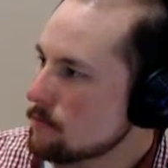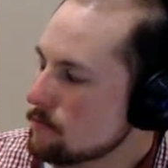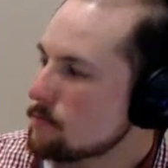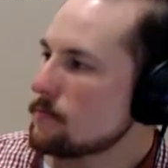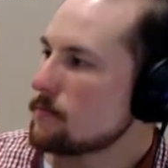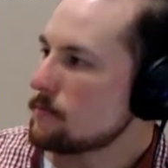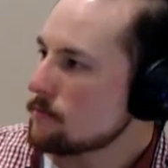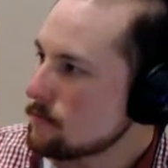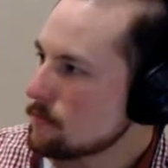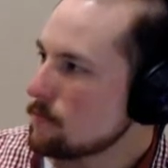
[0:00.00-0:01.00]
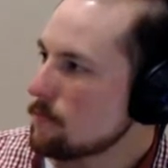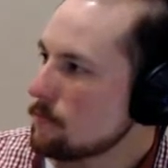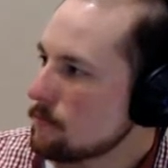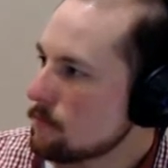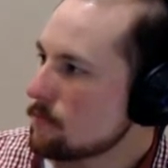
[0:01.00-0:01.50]

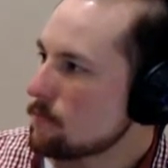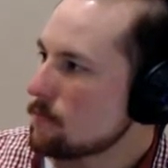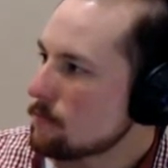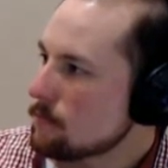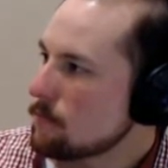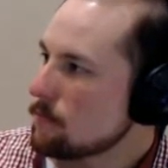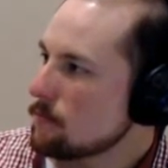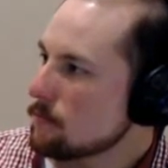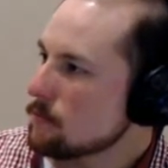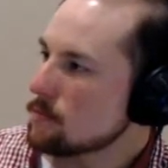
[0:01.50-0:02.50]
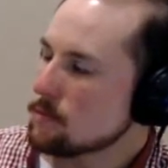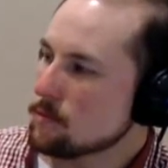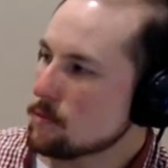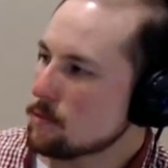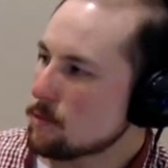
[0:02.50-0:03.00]

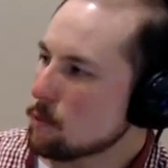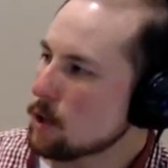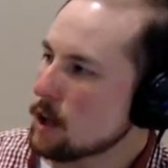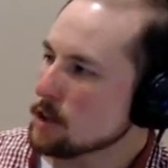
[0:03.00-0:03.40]
[no speech]